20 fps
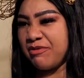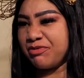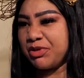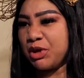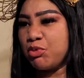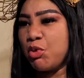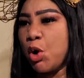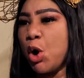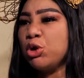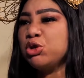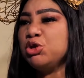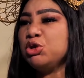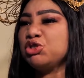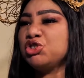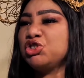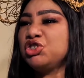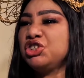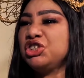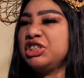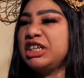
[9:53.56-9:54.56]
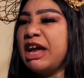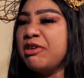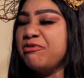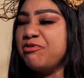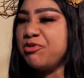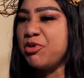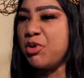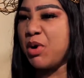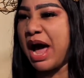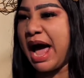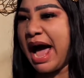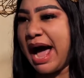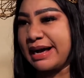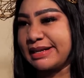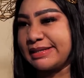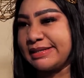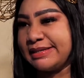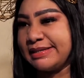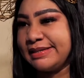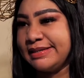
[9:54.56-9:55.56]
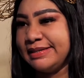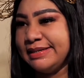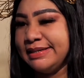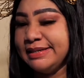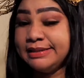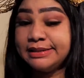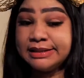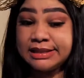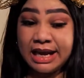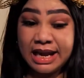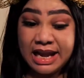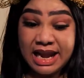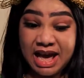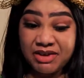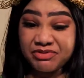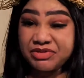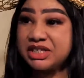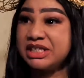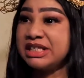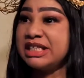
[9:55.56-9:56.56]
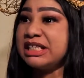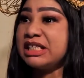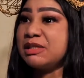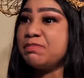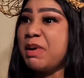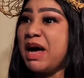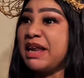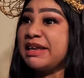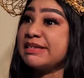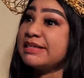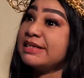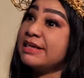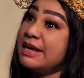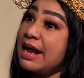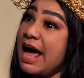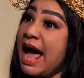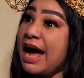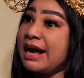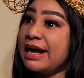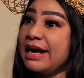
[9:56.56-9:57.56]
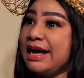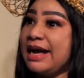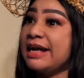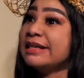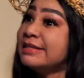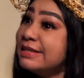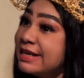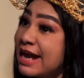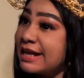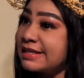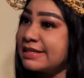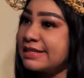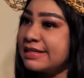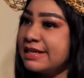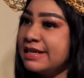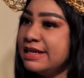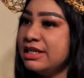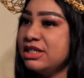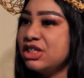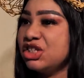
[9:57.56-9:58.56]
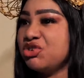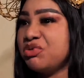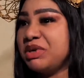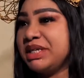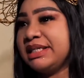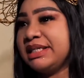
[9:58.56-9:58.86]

After all your shameful act, she left this palace in anger and yet to